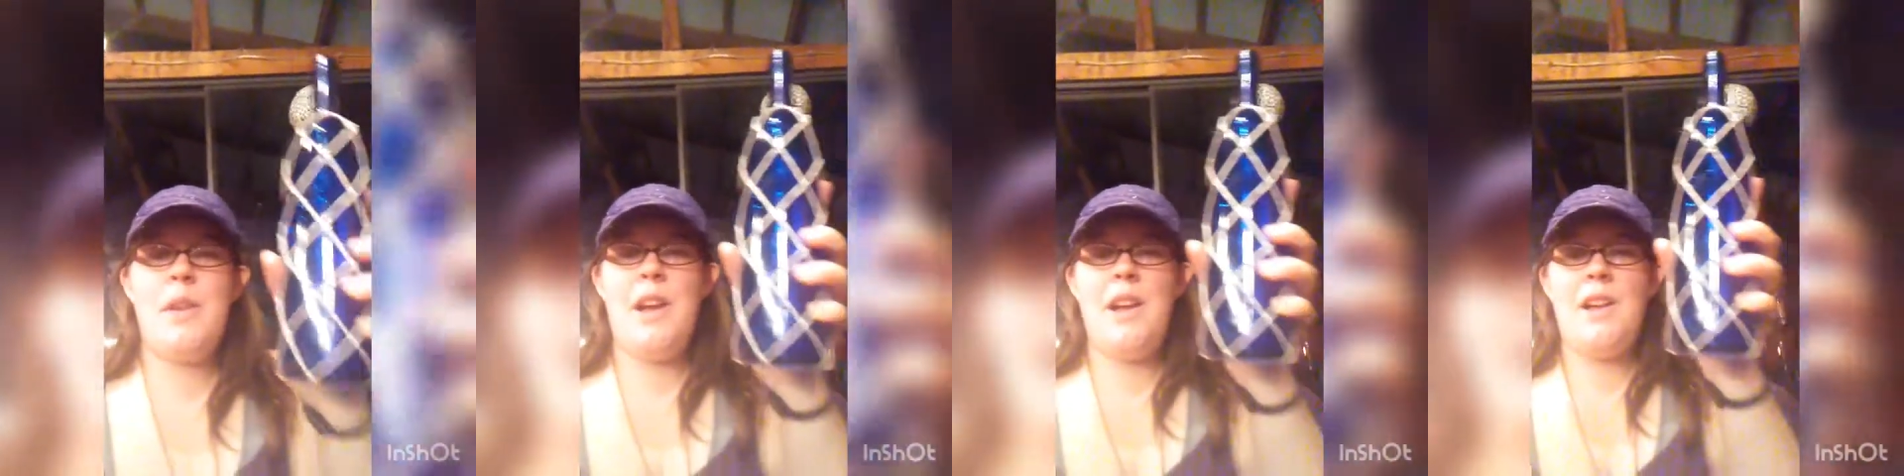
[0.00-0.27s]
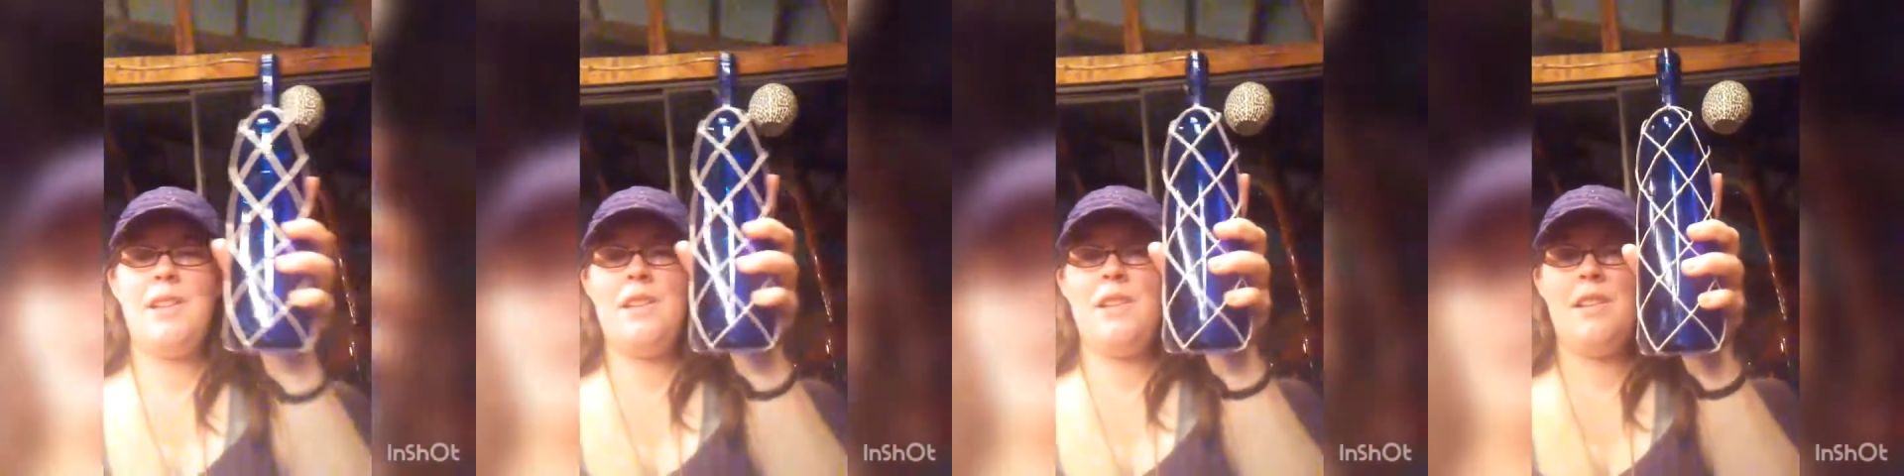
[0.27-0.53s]

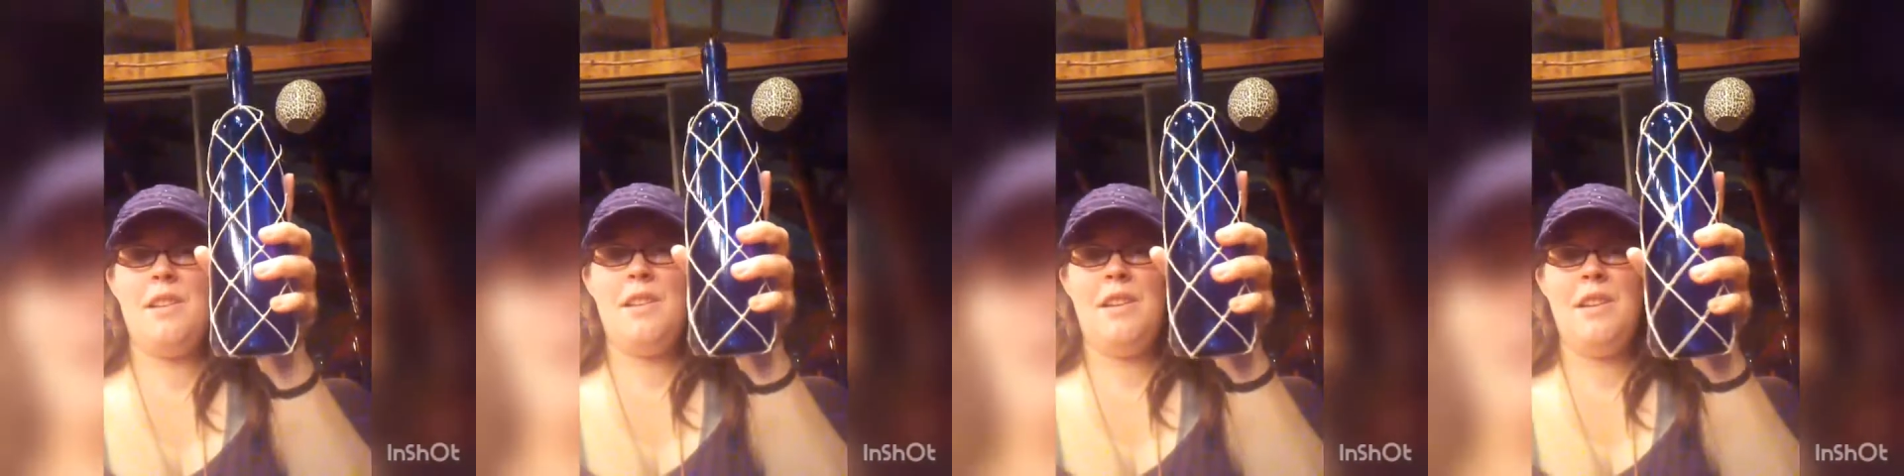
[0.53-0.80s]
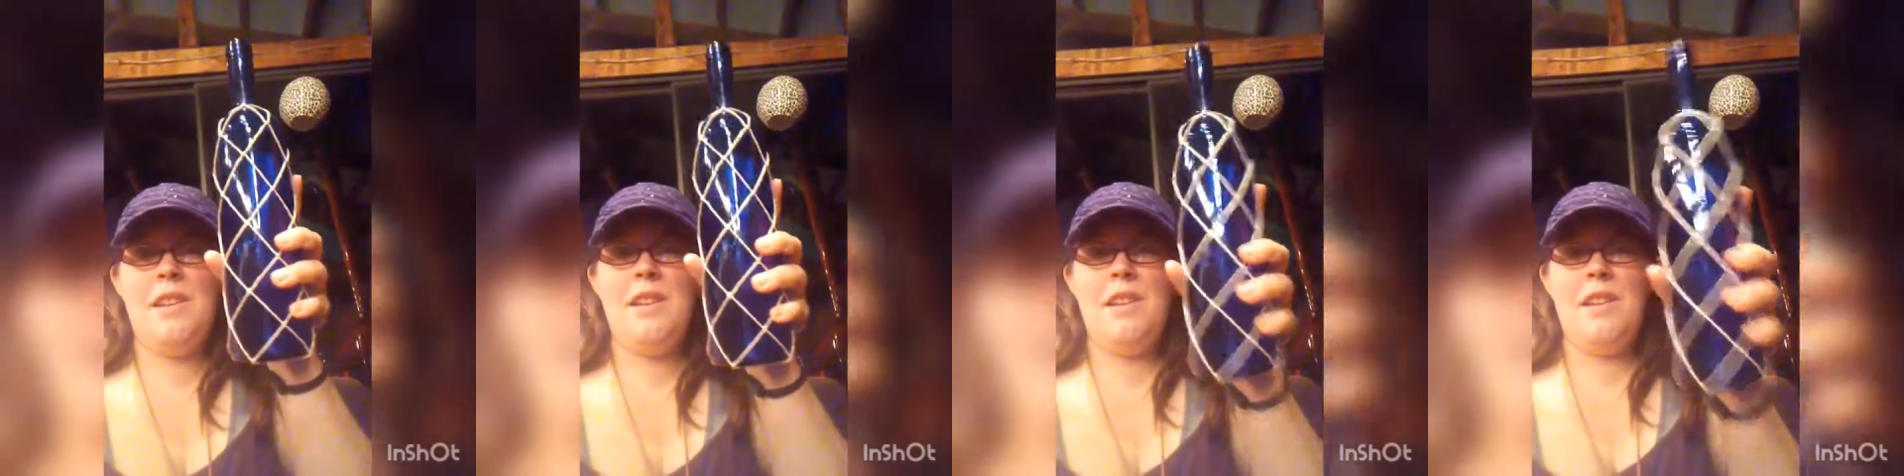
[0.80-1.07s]
got
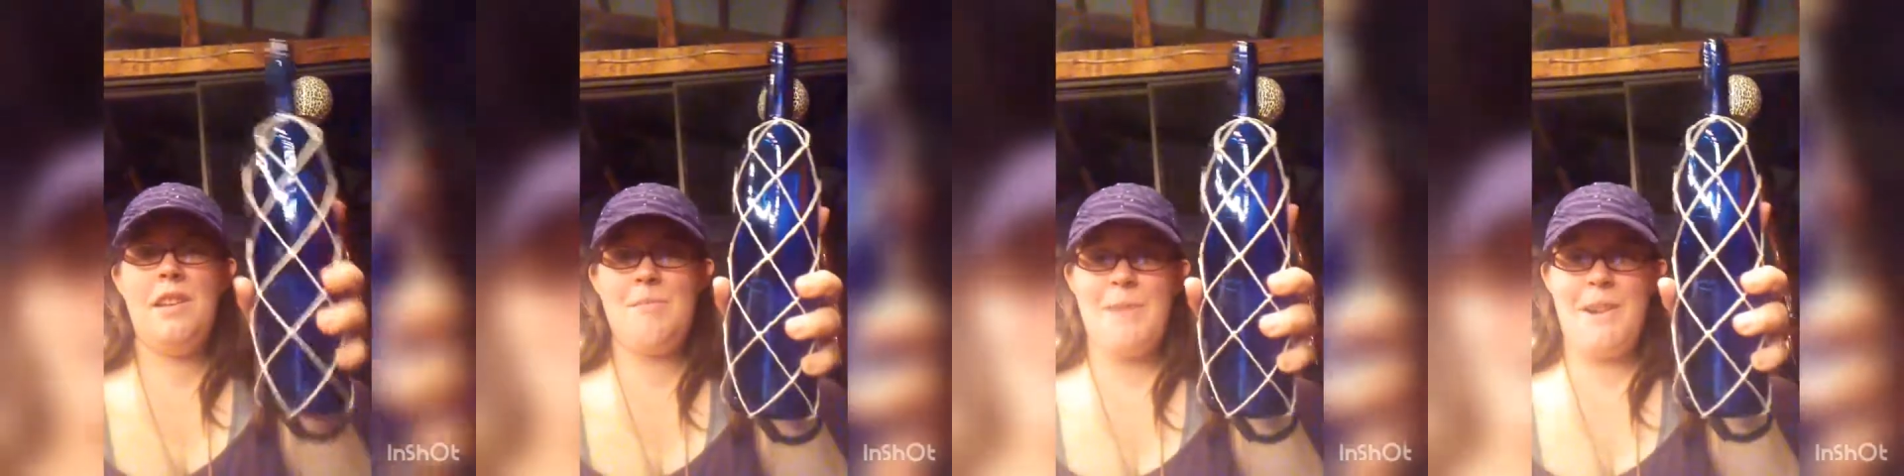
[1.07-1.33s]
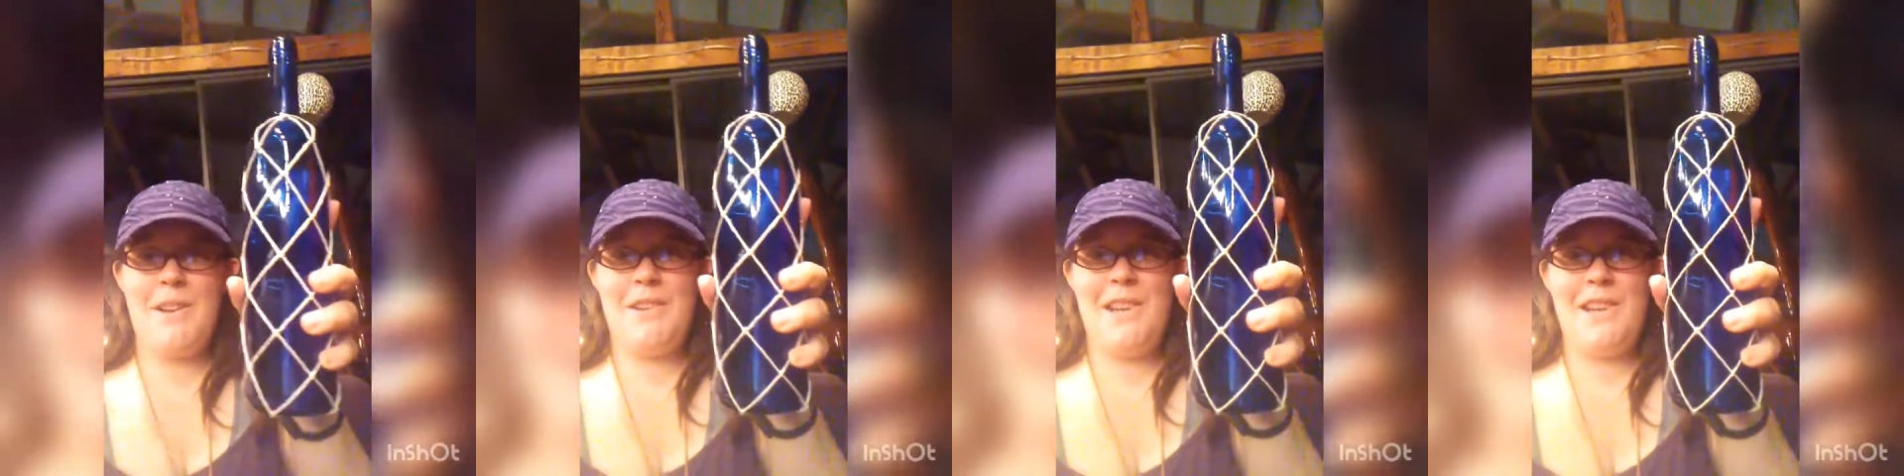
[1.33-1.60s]
this
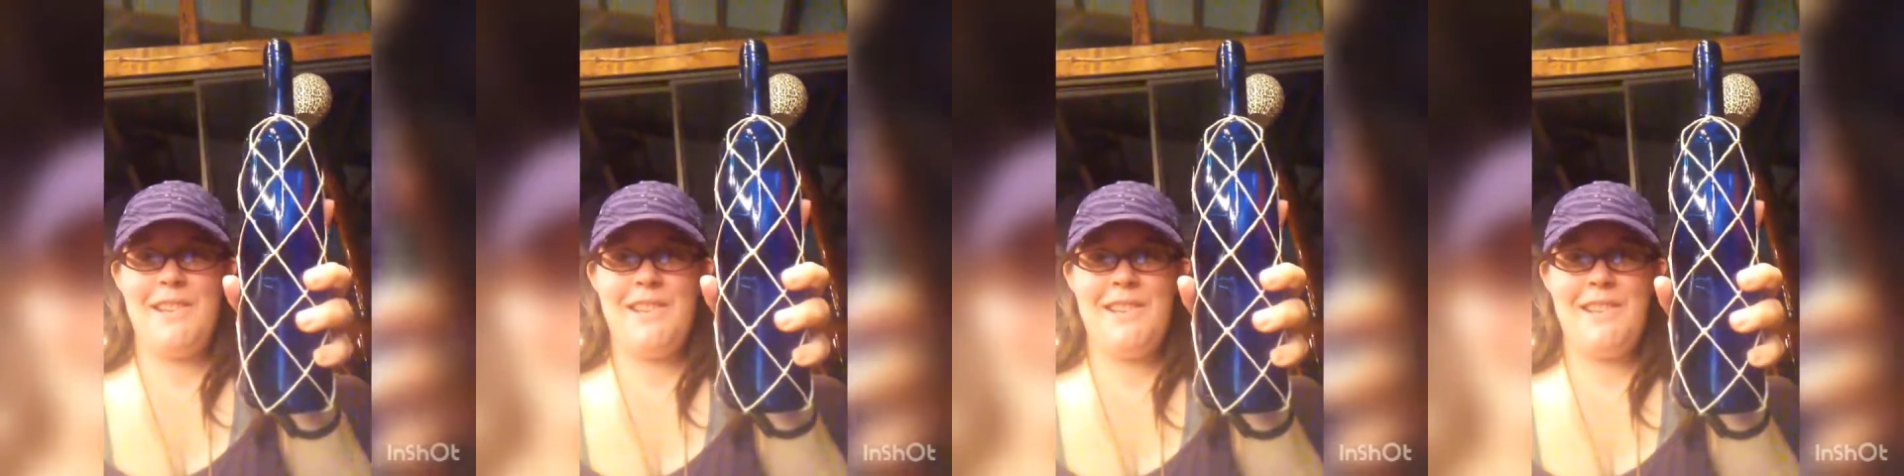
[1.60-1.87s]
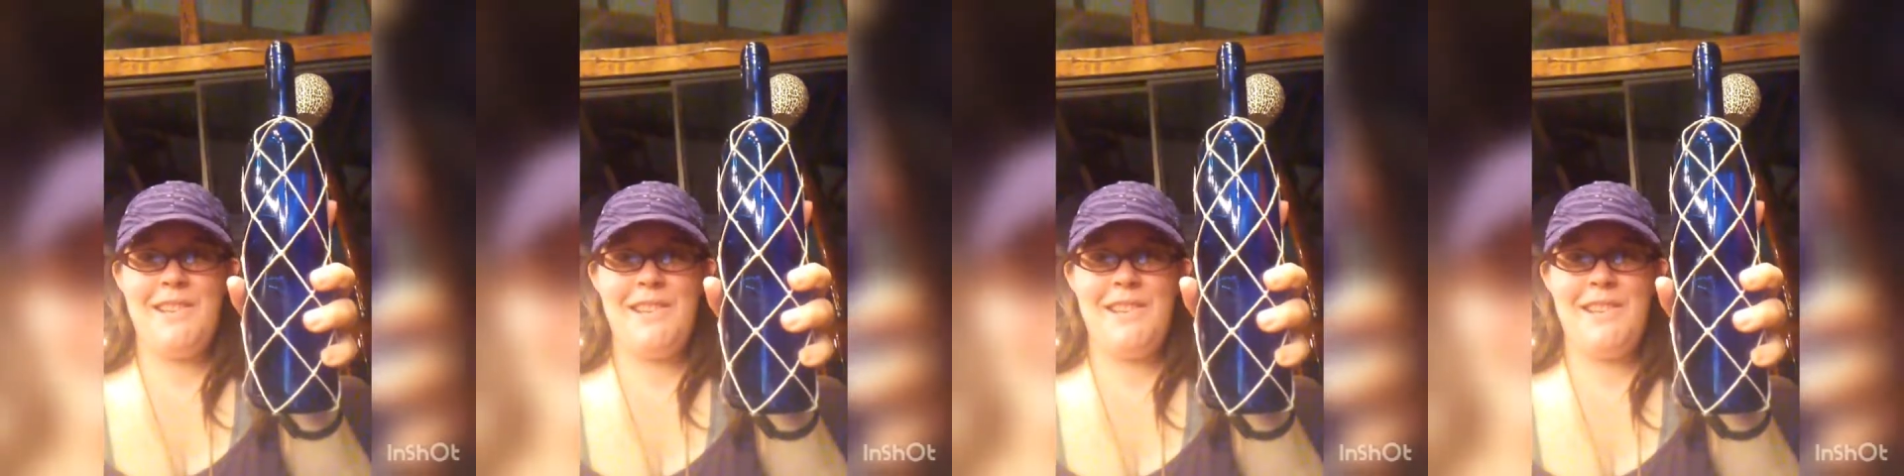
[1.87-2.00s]
bottle done.